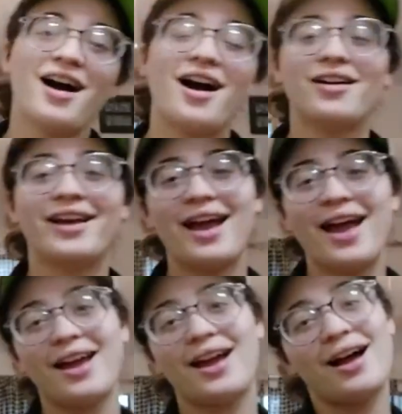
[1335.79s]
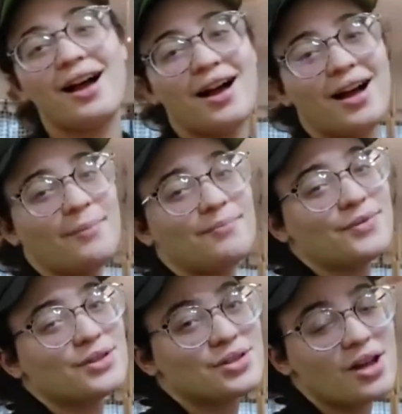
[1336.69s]
"Okay,
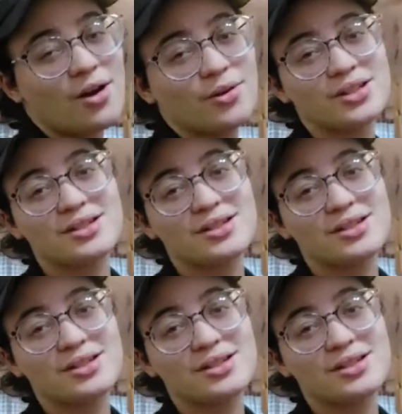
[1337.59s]
so